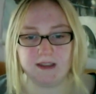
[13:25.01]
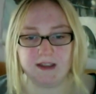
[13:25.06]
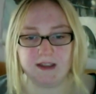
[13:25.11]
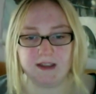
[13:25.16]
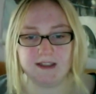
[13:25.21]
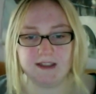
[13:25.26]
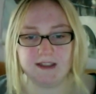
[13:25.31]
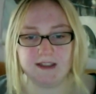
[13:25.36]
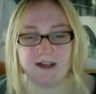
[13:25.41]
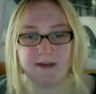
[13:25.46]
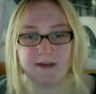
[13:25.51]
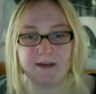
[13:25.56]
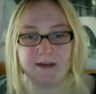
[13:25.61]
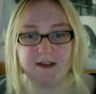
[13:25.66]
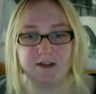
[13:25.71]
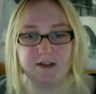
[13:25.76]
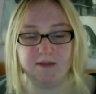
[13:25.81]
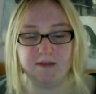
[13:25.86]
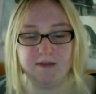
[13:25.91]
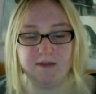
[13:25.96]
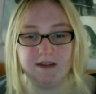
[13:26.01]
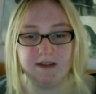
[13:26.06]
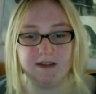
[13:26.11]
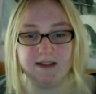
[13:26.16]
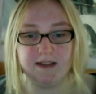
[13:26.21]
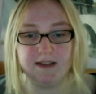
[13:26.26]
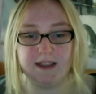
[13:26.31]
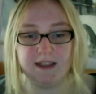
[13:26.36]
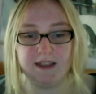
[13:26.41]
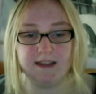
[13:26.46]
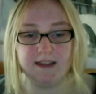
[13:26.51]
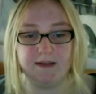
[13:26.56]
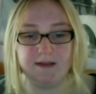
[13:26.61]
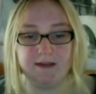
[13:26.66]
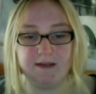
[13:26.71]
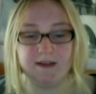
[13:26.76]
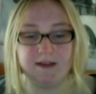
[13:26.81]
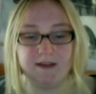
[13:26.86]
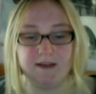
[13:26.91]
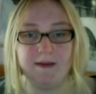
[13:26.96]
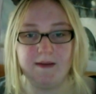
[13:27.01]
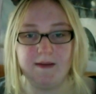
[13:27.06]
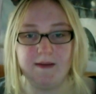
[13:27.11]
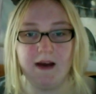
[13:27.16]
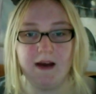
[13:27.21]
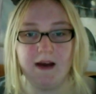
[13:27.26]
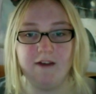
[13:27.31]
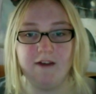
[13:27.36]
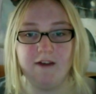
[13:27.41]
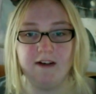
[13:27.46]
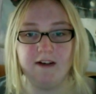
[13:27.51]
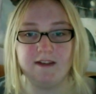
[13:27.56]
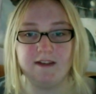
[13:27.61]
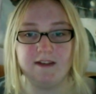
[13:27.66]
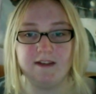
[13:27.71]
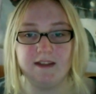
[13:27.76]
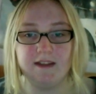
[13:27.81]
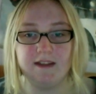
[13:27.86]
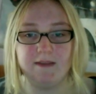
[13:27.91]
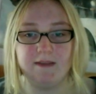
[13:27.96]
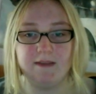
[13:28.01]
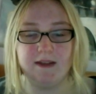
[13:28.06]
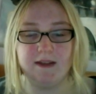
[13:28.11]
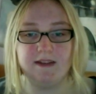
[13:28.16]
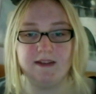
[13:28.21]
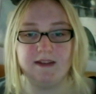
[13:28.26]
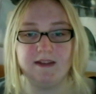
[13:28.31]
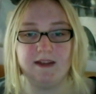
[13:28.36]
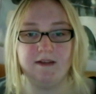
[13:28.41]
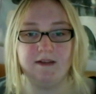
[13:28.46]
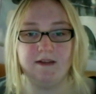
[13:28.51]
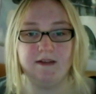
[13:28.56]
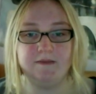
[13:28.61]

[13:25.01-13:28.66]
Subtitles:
I think it's already been 2 months, and they said he was going to be out for 6 months. So